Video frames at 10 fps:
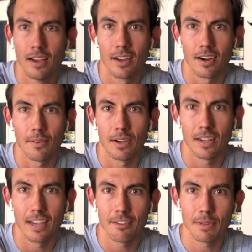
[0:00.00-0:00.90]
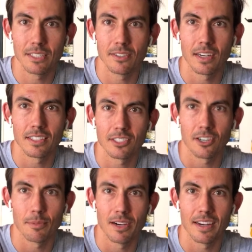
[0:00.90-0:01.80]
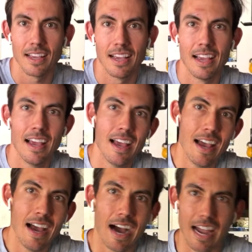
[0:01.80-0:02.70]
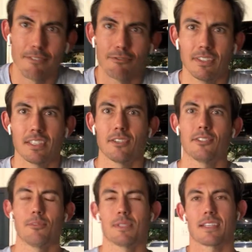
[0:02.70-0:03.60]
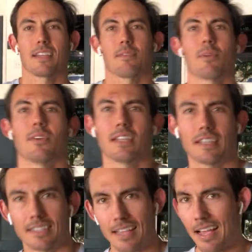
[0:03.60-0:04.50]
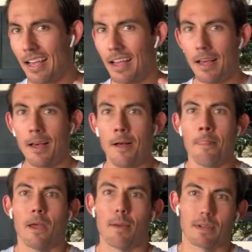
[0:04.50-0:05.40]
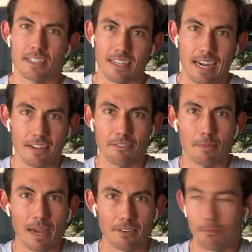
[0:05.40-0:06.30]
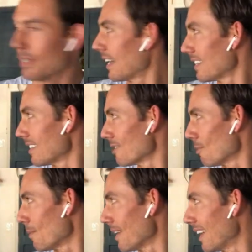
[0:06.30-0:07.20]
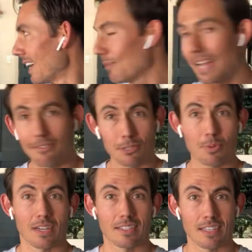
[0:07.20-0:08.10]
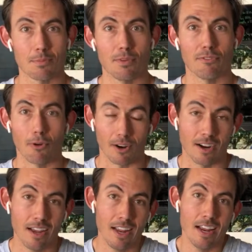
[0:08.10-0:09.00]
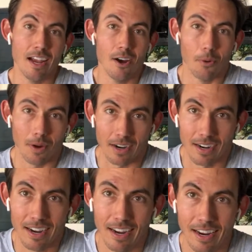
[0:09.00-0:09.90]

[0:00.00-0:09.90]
All right, well, I have my do not disturb on. I have a feeling YouTube is slightly broken because I'm not seeing any feedback from you guys in this moment. And we have experienced this before where